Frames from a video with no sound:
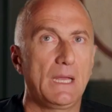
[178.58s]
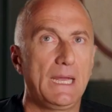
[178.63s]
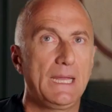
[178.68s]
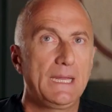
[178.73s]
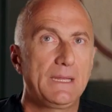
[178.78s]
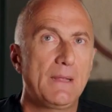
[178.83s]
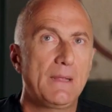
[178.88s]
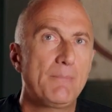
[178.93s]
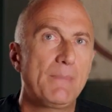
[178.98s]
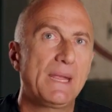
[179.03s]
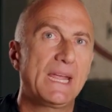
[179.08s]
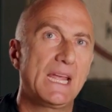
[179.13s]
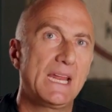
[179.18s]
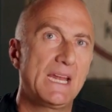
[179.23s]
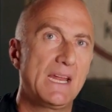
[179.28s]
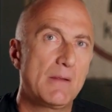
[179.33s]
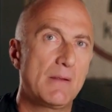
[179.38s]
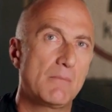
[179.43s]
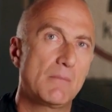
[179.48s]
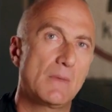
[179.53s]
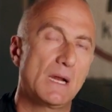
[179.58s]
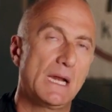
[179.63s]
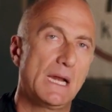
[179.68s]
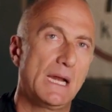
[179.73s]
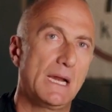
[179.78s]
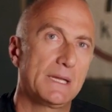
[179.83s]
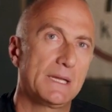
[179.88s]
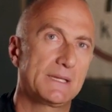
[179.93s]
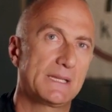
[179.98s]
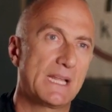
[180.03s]
In the beginning,
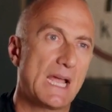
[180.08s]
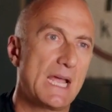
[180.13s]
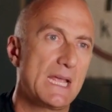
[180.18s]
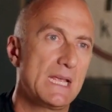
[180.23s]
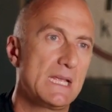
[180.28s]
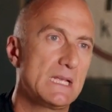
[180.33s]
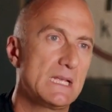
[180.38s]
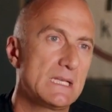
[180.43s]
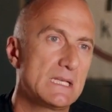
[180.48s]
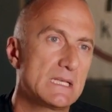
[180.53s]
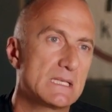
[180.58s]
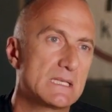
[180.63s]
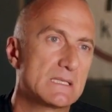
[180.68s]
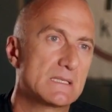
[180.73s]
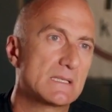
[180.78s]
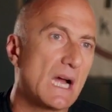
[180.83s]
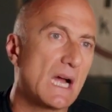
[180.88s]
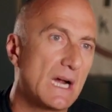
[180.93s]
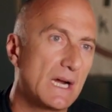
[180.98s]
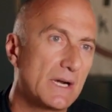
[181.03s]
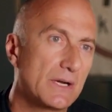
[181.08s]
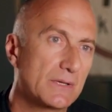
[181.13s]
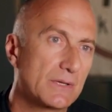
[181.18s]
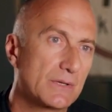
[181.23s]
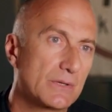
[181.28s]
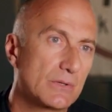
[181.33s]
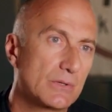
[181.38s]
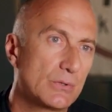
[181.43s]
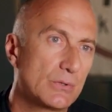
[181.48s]
they start